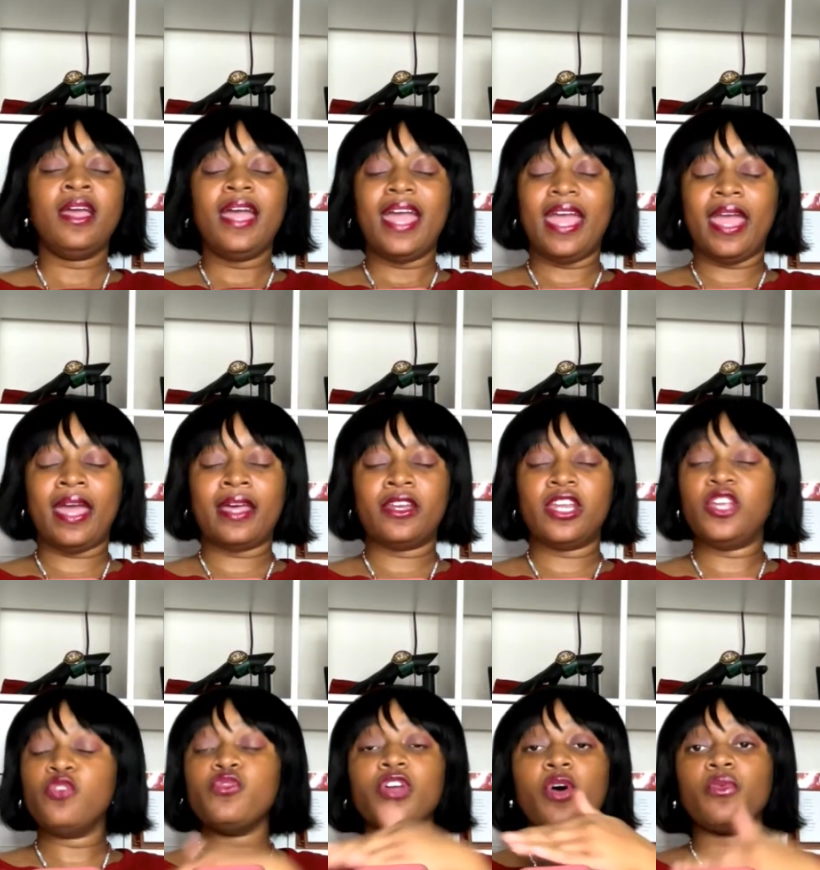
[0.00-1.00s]
and you
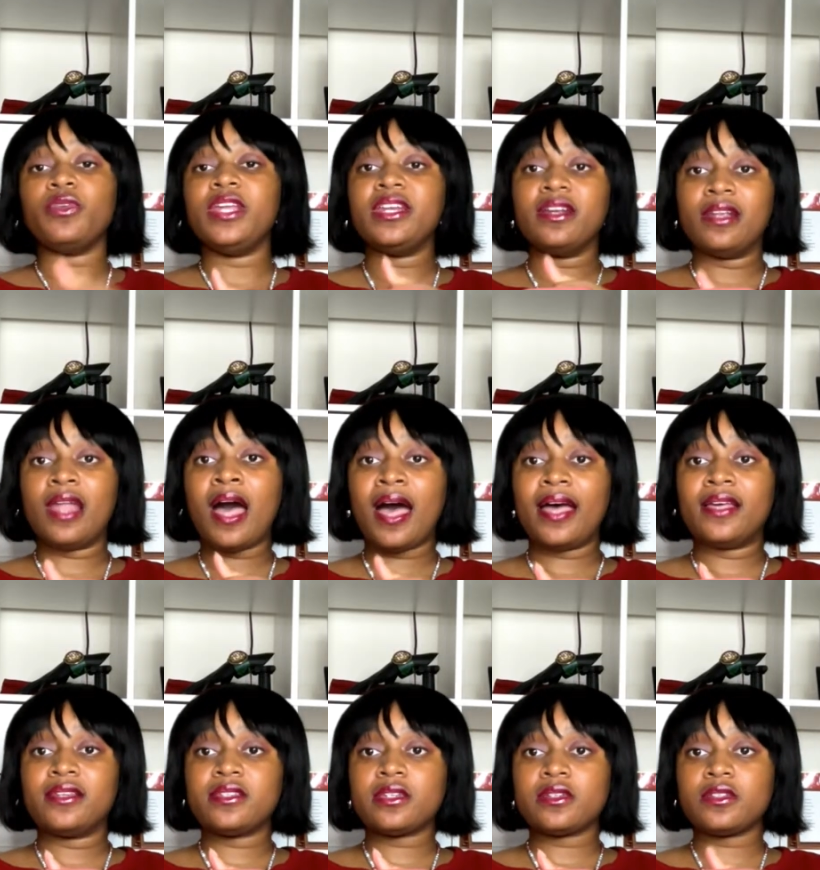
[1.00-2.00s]
don't need a
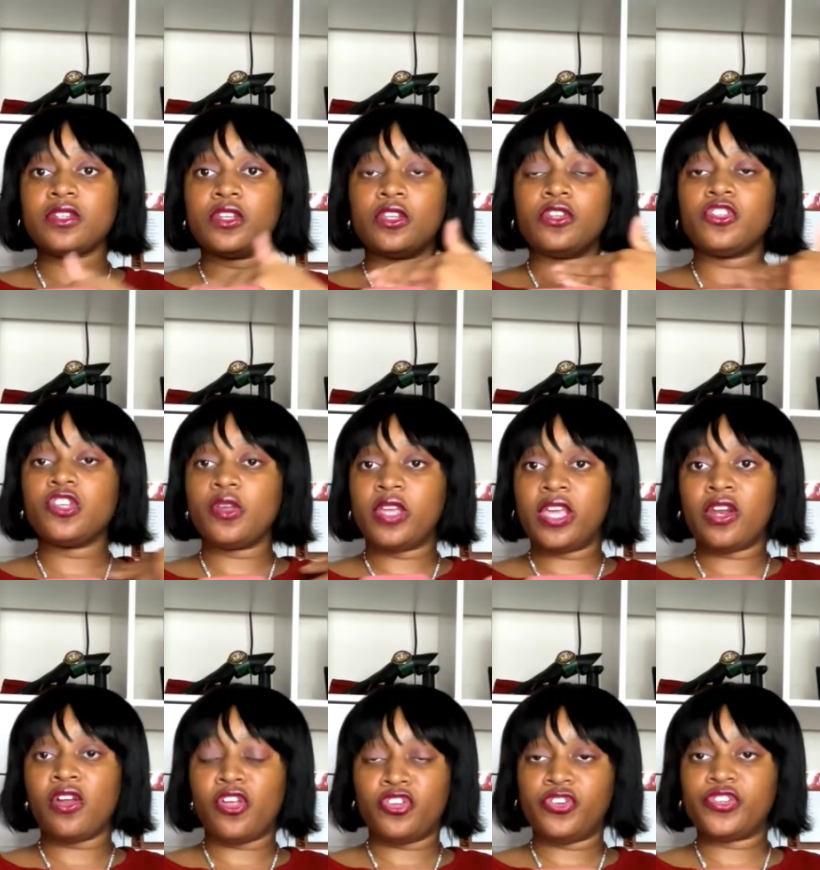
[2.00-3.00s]
lot to get it
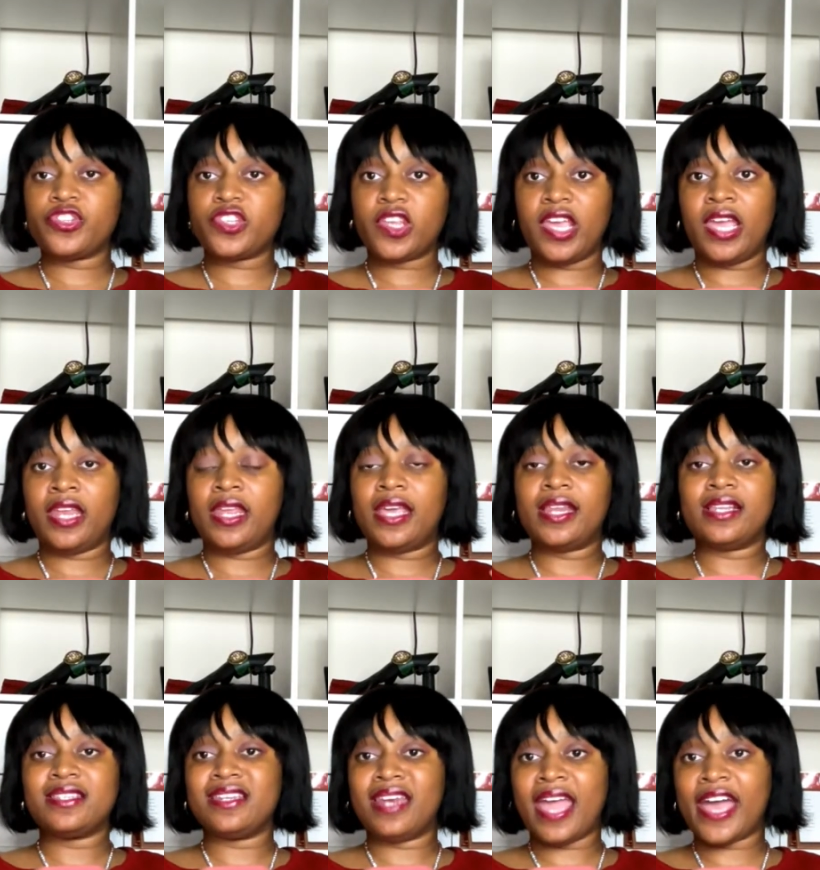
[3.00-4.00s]
on your skin. It is
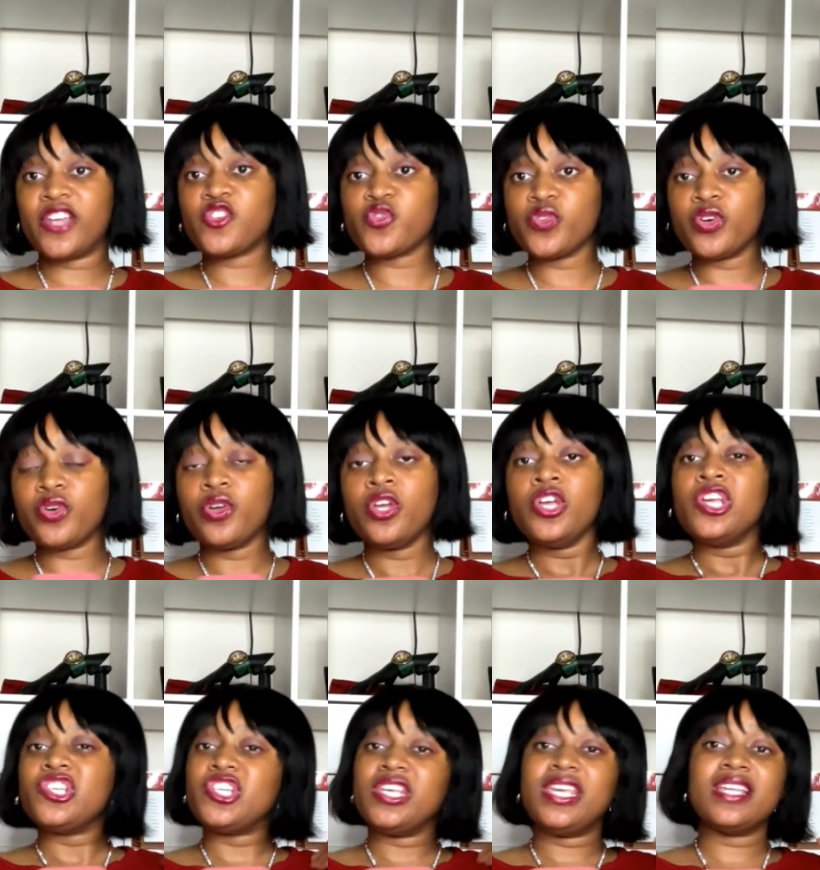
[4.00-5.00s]
natural.
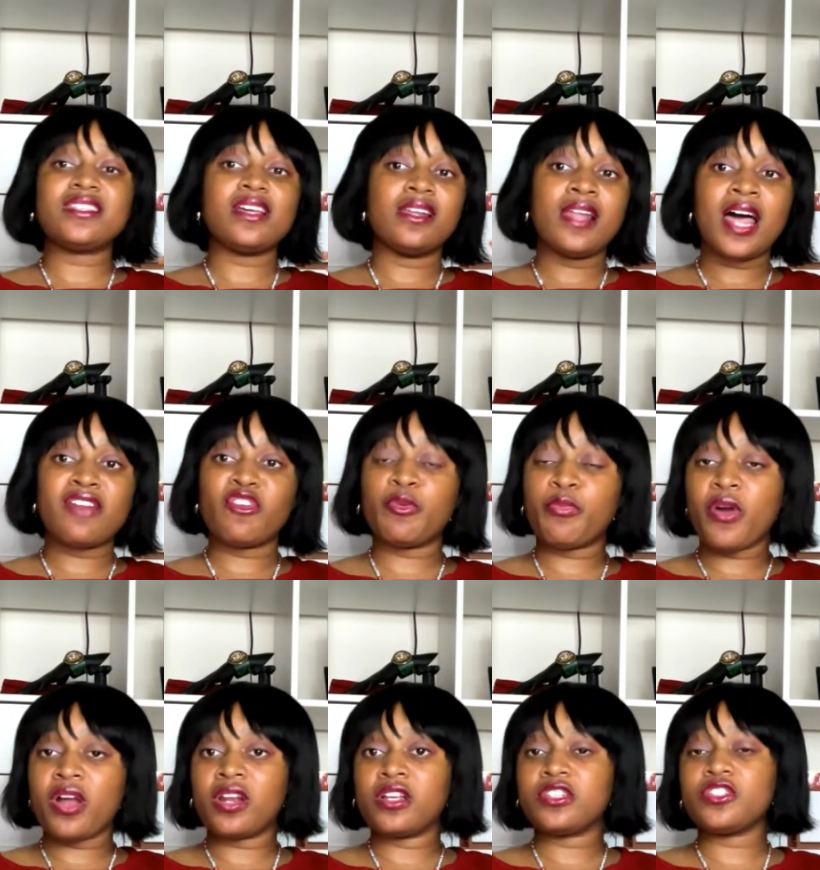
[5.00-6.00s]
She gets a lot of her
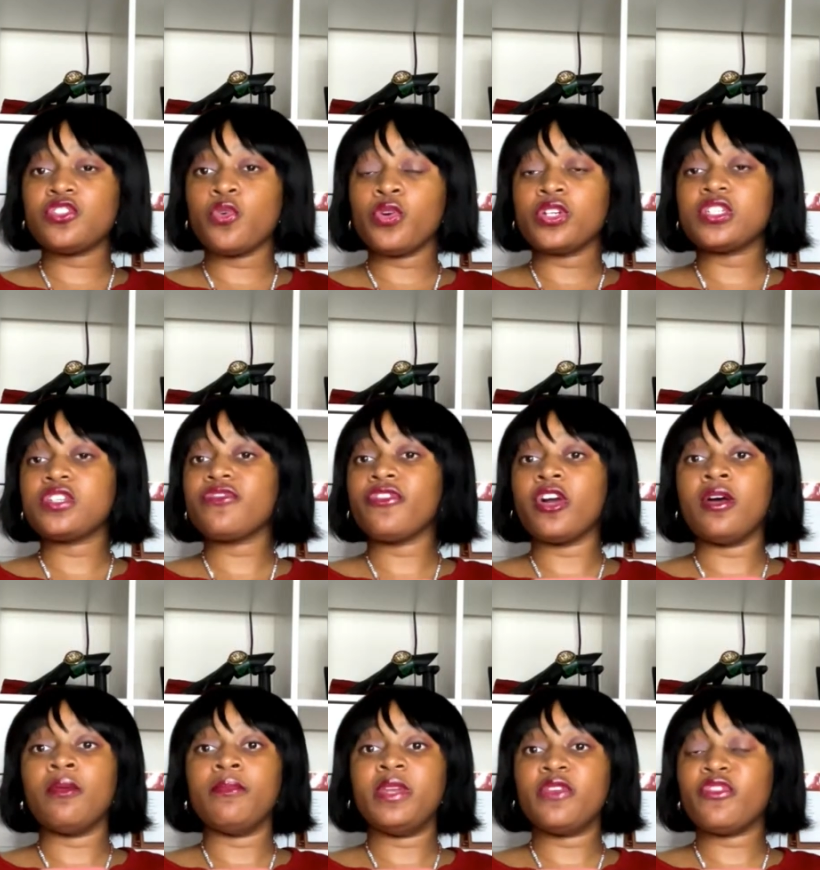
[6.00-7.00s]
products sourced from
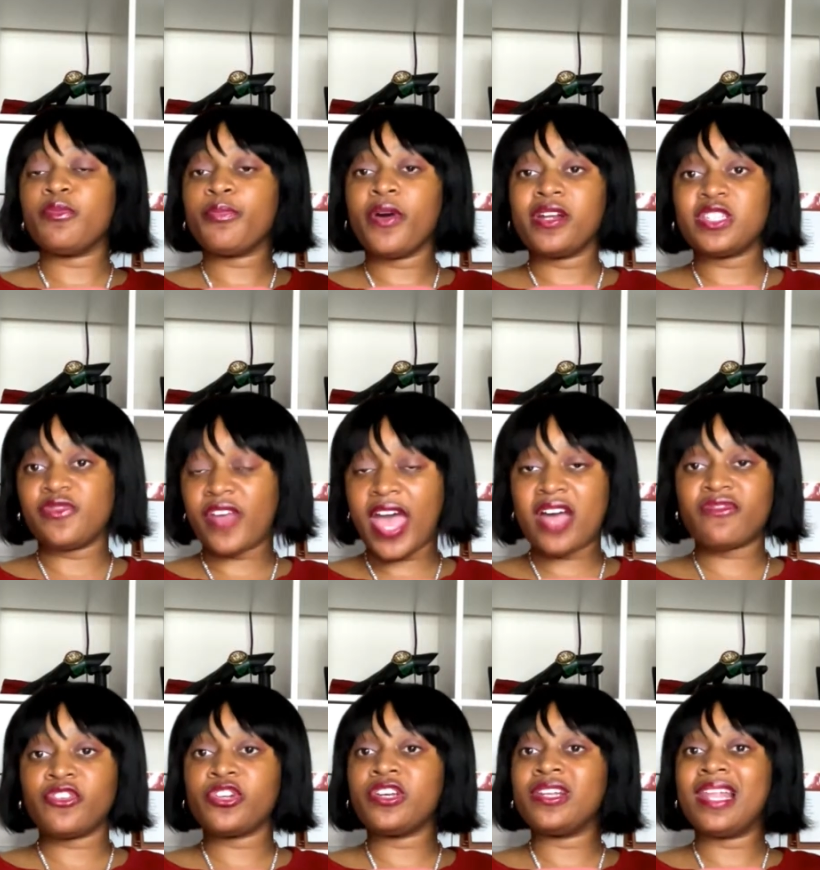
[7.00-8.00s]
different parts of
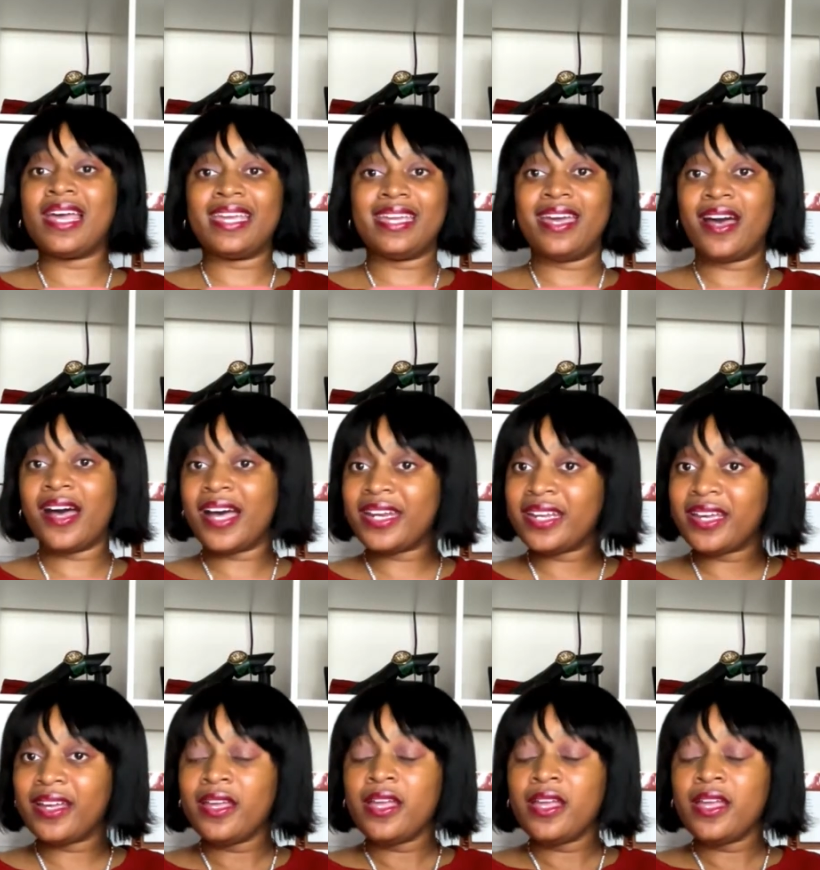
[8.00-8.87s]
Africa, like Ghana.